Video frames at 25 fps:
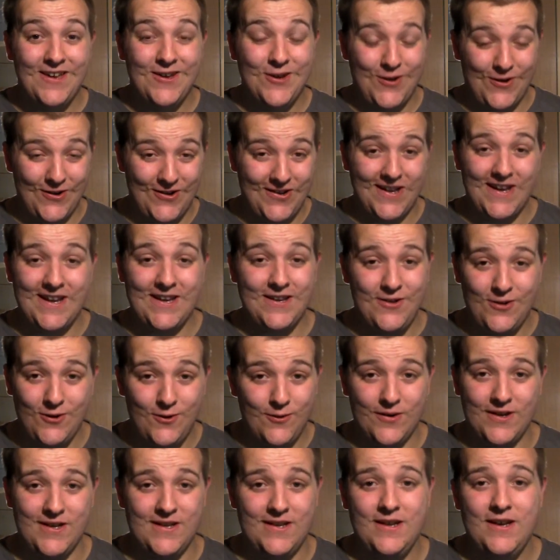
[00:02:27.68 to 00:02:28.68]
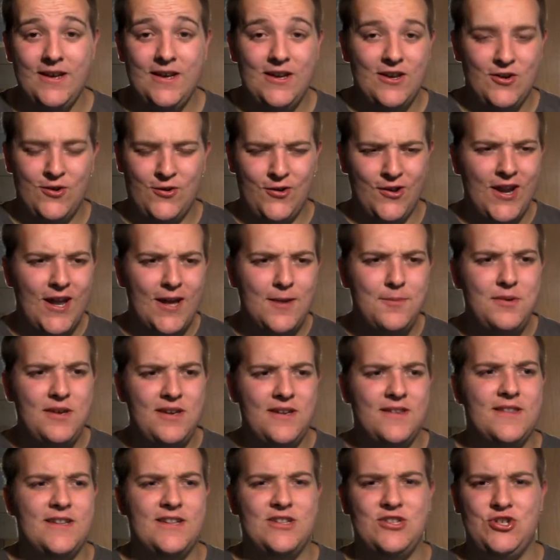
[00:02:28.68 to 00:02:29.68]
Could I do it? Could I be
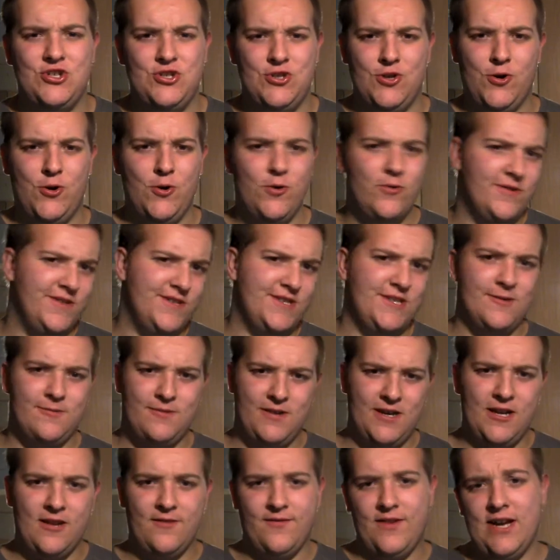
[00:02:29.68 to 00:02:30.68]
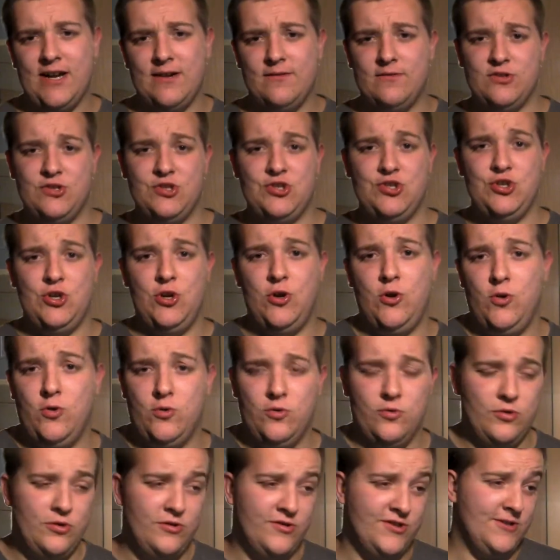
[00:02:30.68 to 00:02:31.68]
in that show as some kind of average Joe
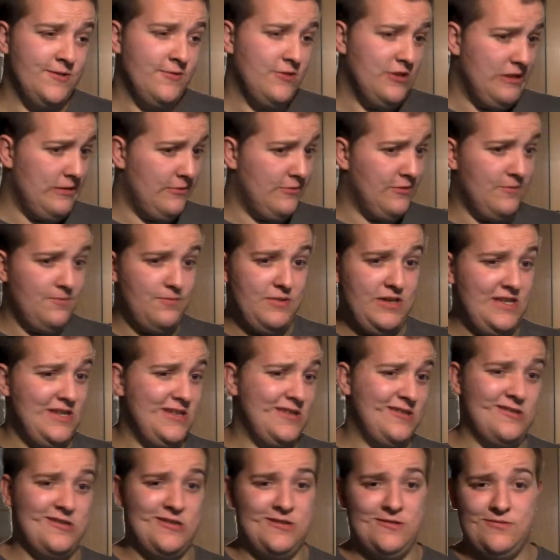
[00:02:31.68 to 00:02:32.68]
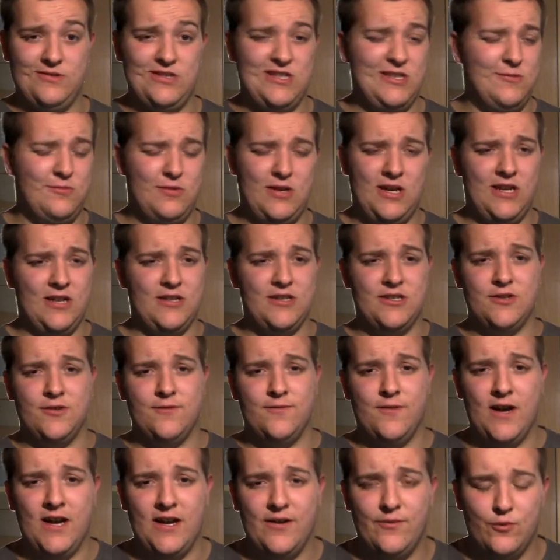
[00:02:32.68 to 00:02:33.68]
who knows a little bit of basics of some kind of
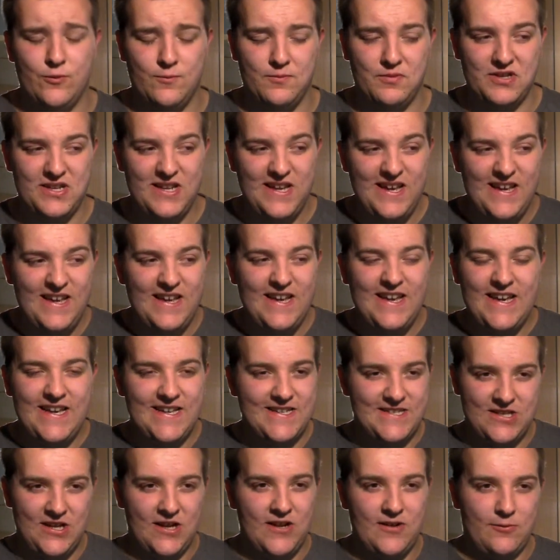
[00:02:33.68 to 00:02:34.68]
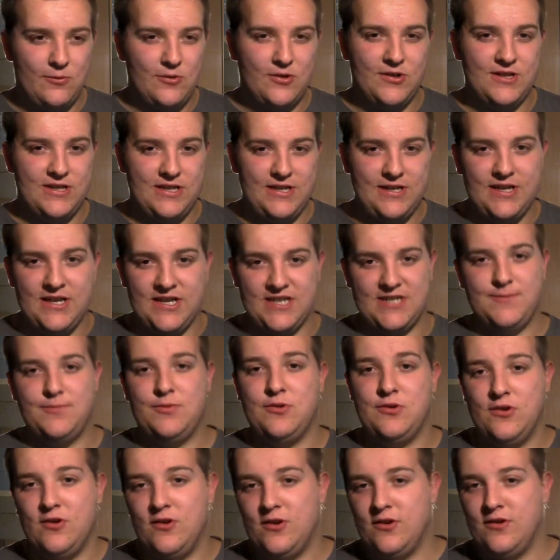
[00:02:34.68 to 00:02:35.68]
survival, but is not really an
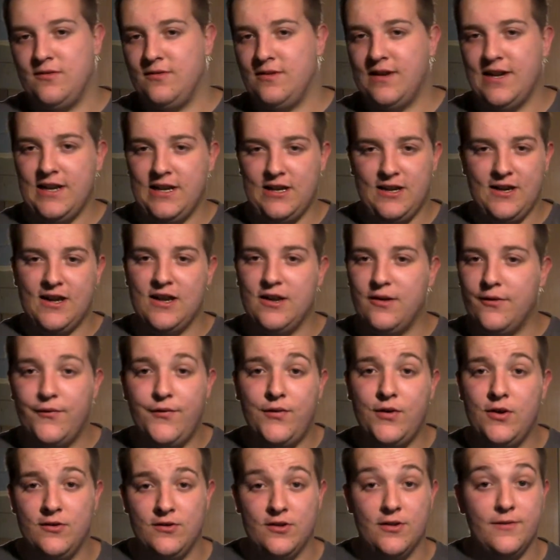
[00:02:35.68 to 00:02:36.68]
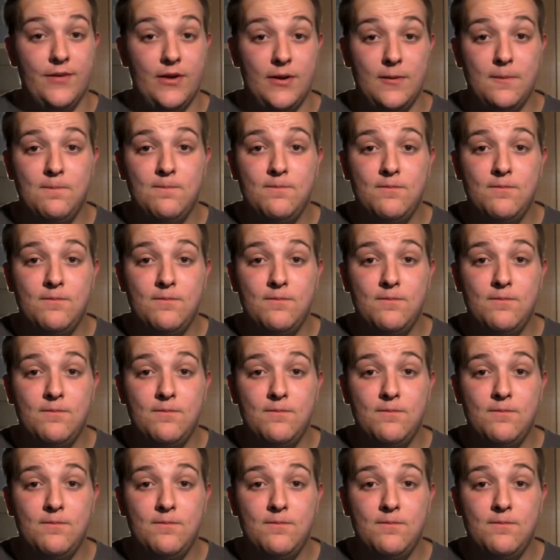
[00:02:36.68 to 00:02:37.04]
expert on any kind of field of it?